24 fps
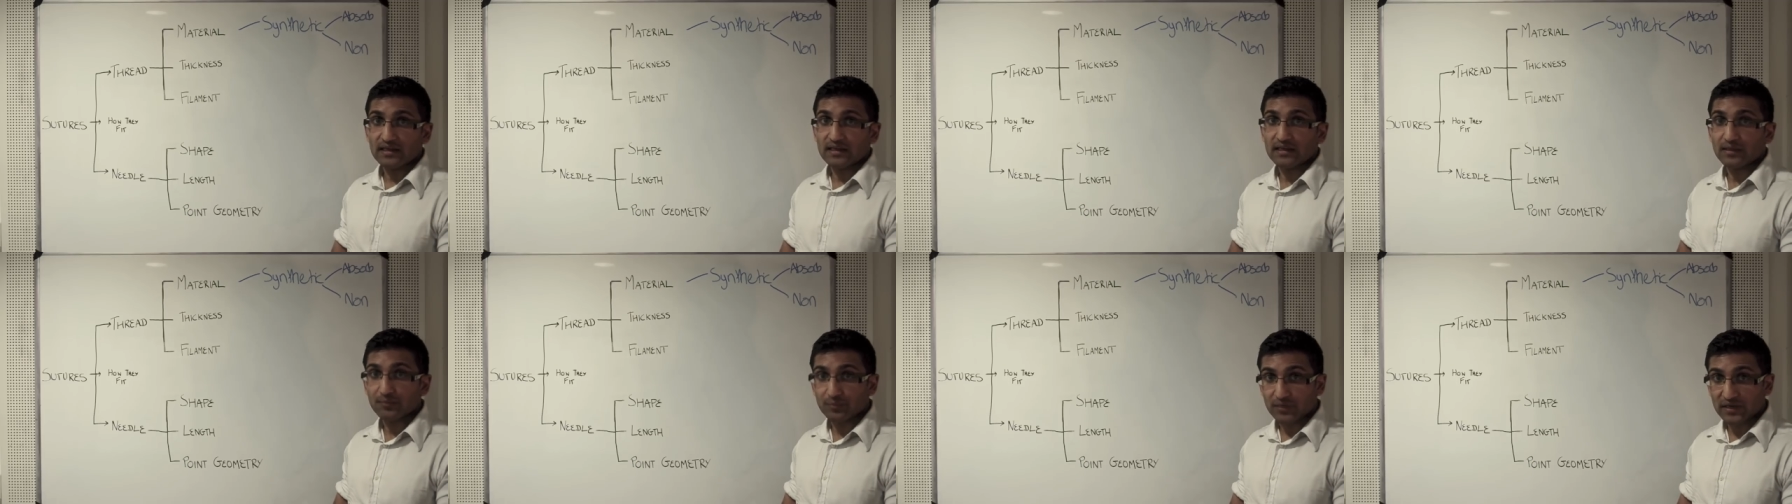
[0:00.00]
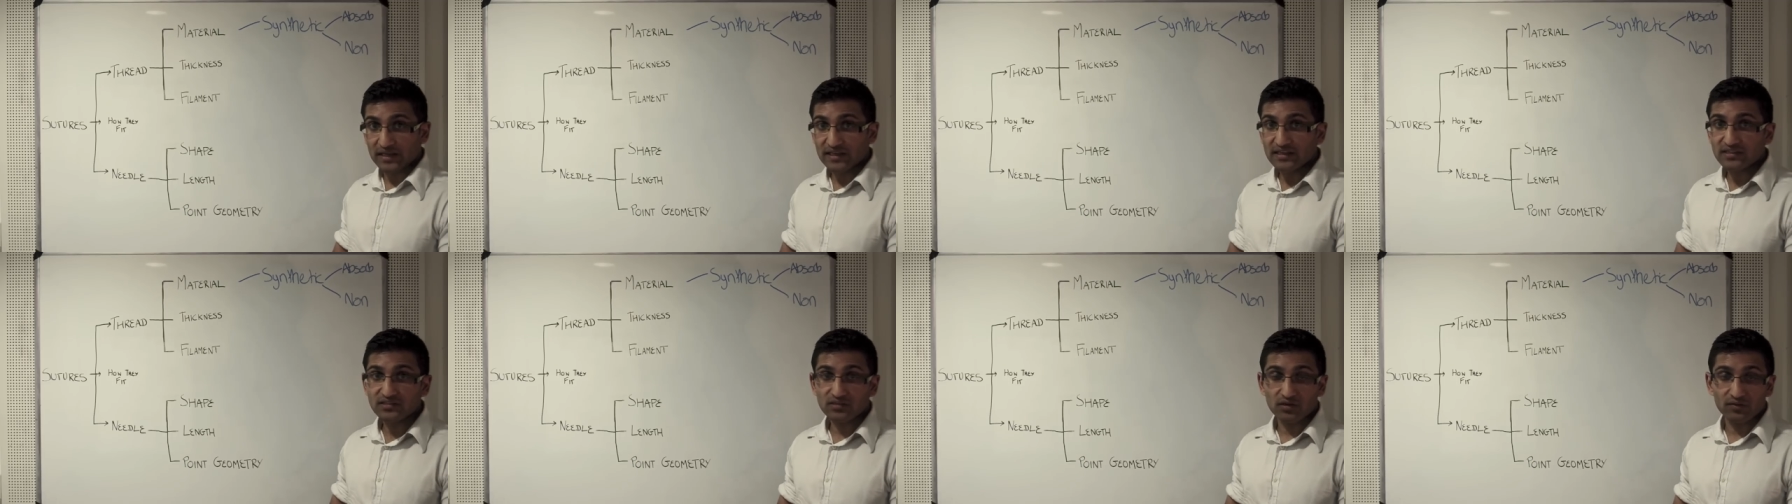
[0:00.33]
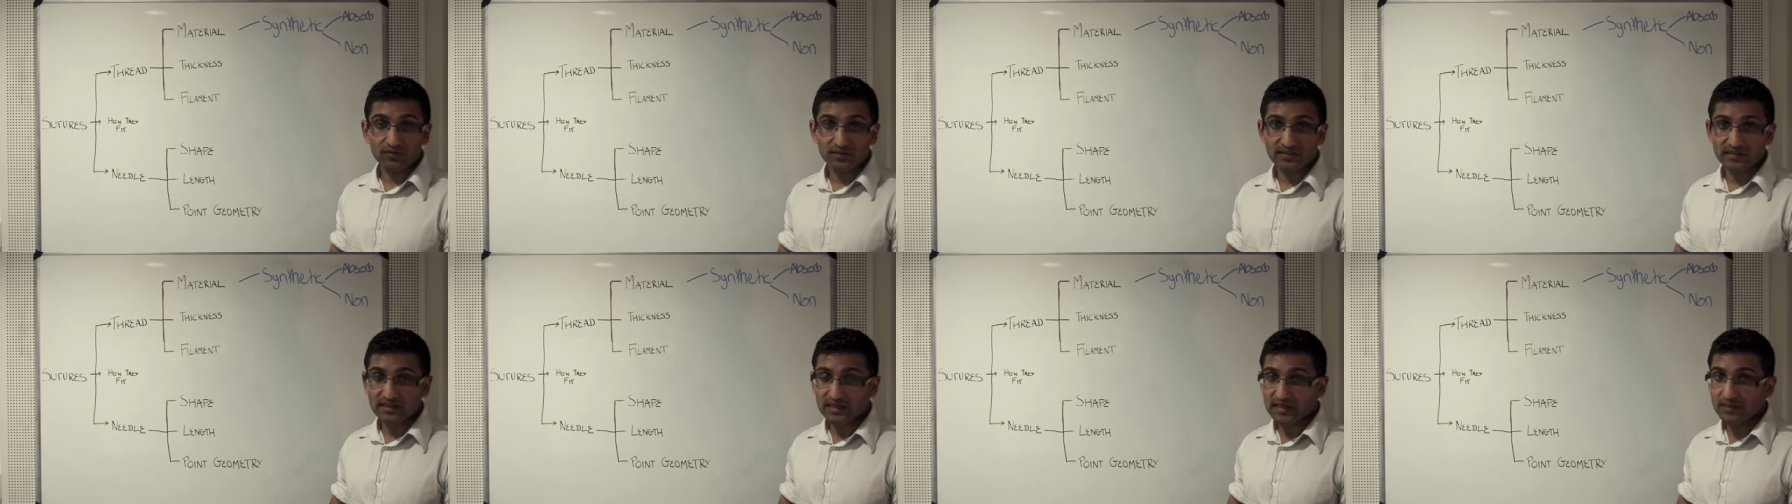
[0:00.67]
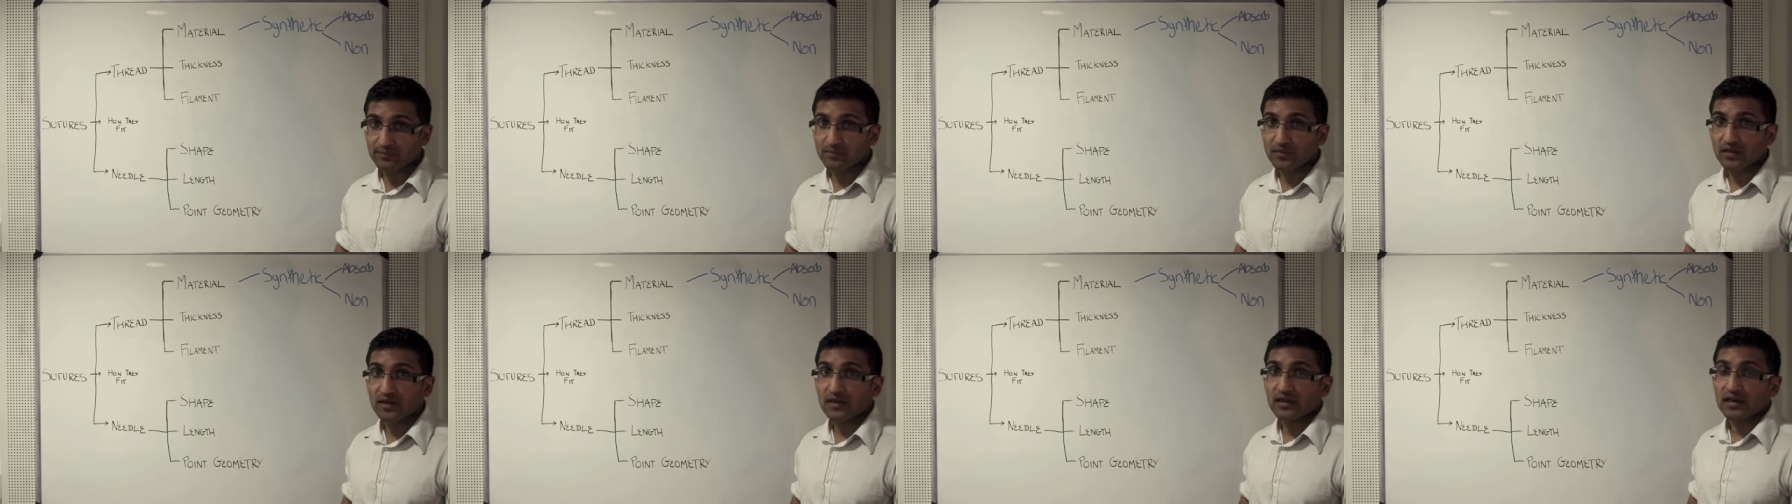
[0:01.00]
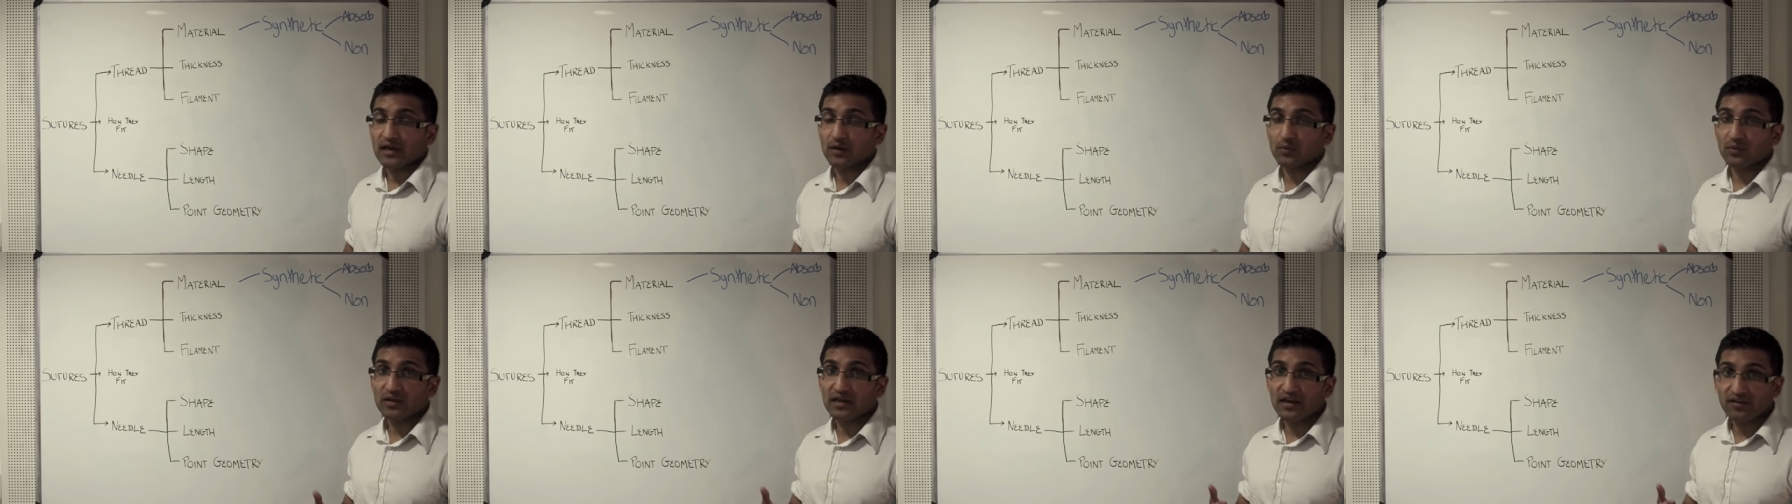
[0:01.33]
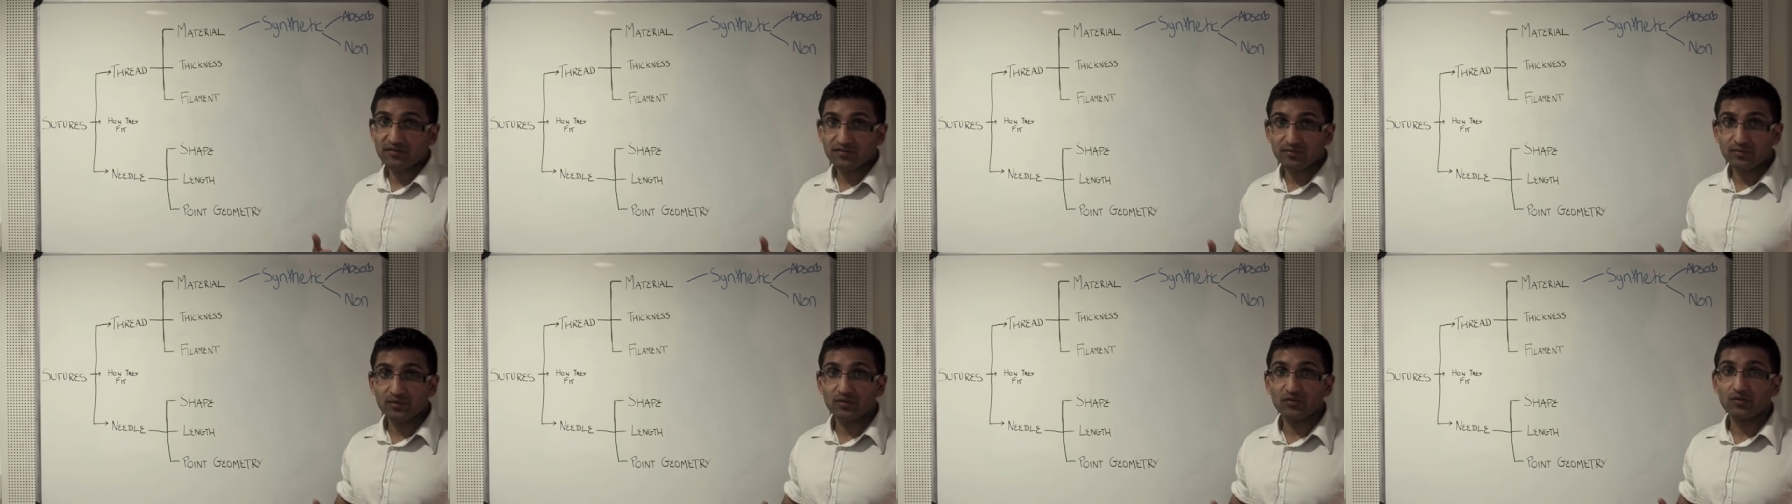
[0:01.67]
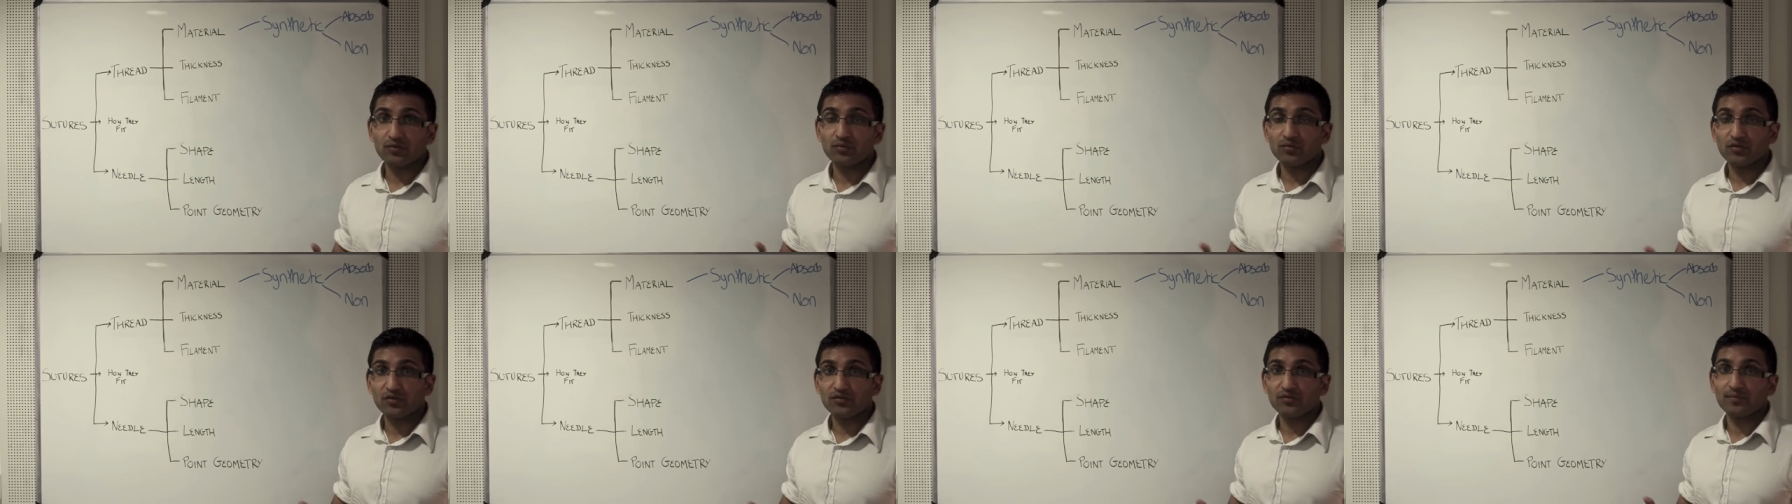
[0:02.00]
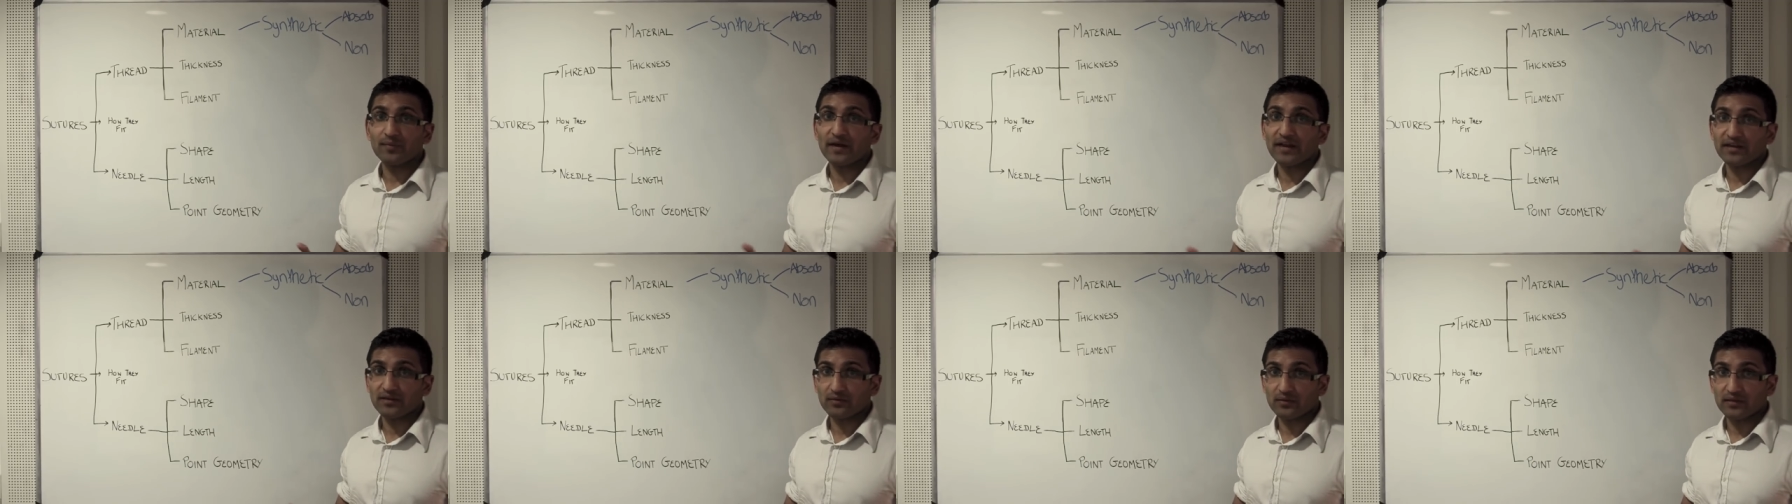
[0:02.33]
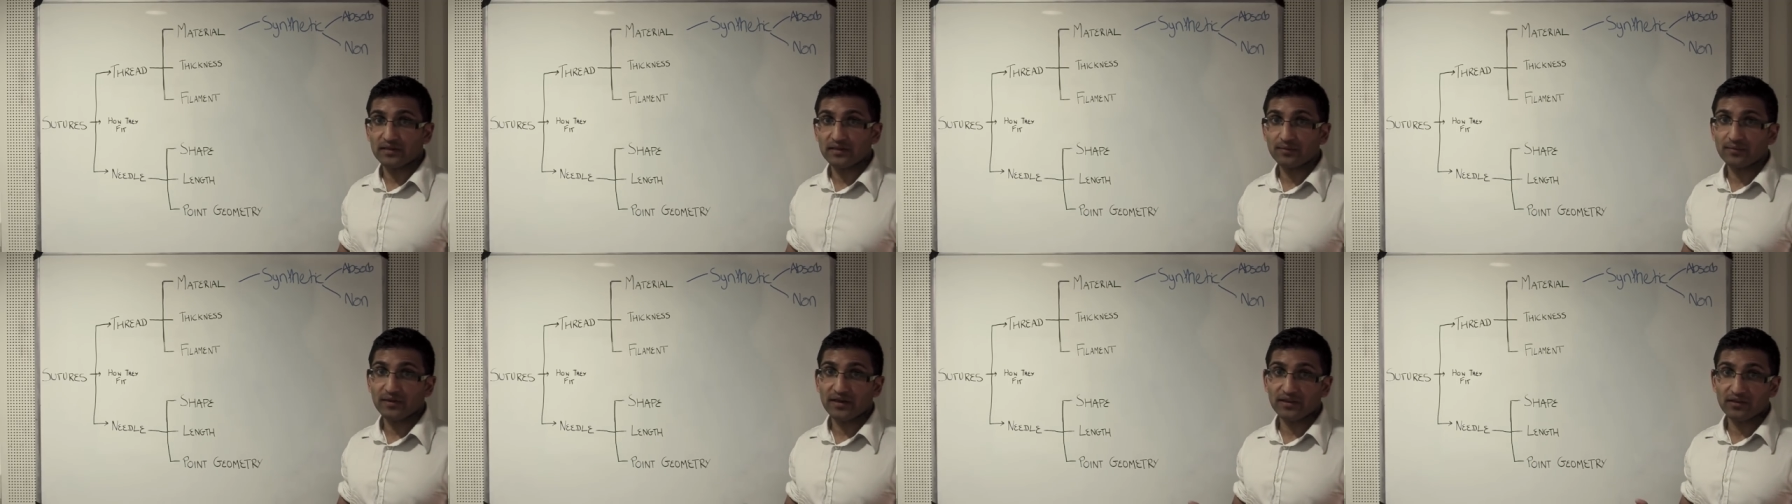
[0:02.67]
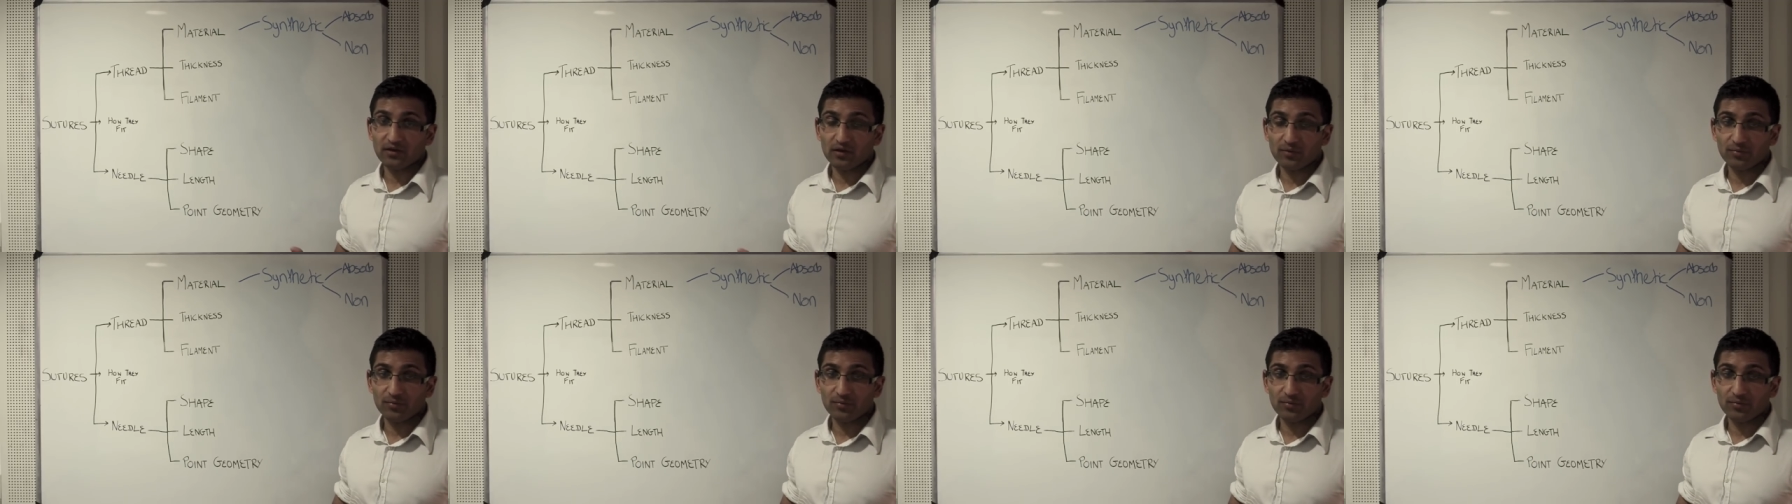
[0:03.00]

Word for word: in place over time and will have to be removed manually by the